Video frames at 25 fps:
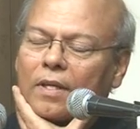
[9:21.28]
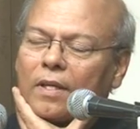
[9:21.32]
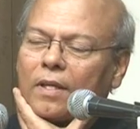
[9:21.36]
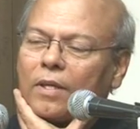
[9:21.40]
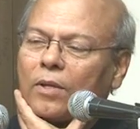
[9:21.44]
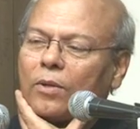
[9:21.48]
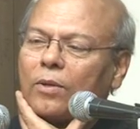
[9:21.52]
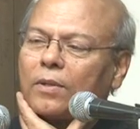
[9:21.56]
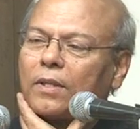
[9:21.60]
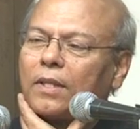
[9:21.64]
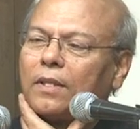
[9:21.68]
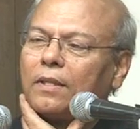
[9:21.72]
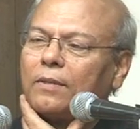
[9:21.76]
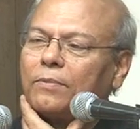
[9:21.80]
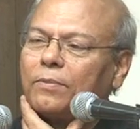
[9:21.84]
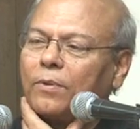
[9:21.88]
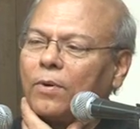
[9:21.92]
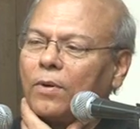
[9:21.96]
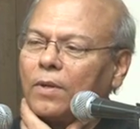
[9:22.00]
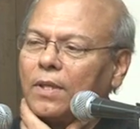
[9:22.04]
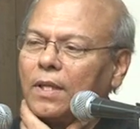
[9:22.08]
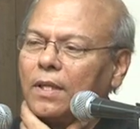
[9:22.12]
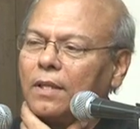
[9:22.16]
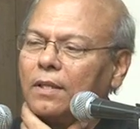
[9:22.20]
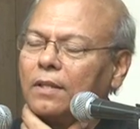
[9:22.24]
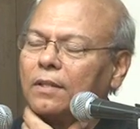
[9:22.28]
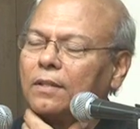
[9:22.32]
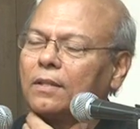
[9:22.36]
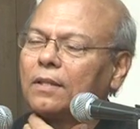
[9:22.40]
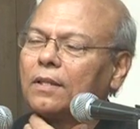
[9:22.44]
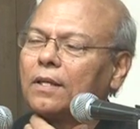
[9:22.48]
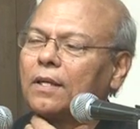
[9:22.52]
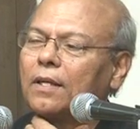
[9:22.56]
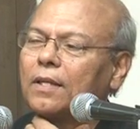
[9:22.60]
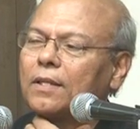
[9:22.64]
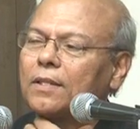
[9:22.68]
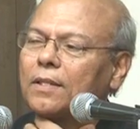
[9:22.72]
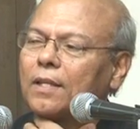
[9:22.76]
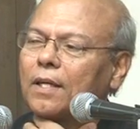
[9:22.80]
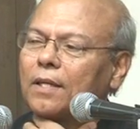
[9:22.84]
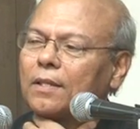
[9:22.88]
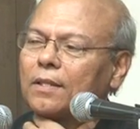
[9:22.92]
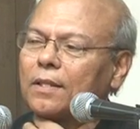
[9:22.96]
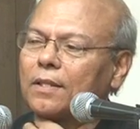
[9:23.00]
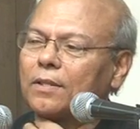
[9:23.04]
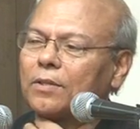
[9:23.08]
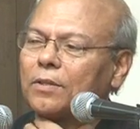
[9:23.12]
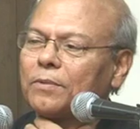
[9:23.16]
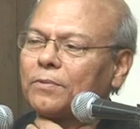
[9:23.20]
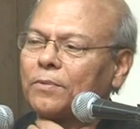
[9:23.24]
he wrote in 14,
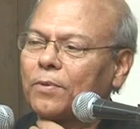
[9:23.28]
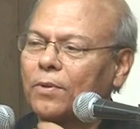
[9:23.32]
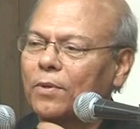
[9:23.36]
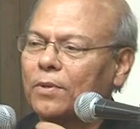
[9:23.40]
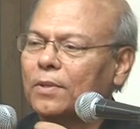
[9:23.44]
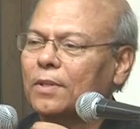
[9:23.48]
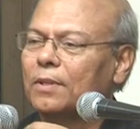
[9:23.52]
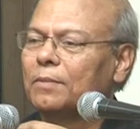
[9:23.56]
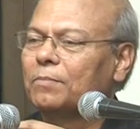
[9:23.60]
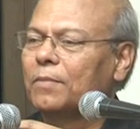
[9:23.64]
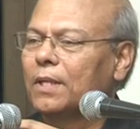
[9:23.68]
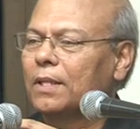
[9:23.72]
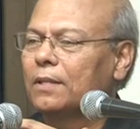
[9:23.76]
at, the age of 14.